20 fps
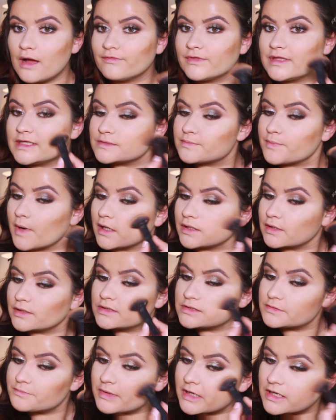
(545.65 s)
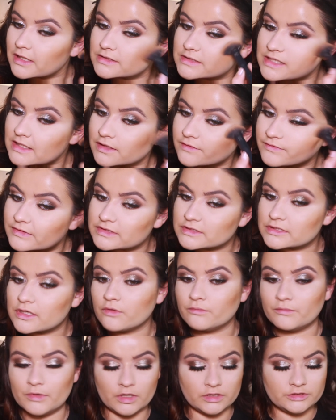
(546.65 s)
of this product because I love it
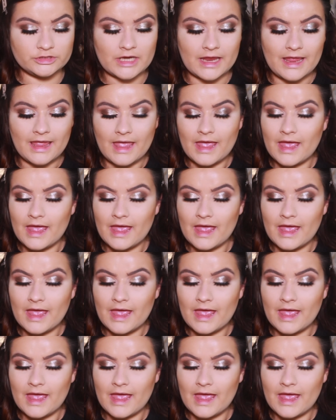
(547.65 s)
so much,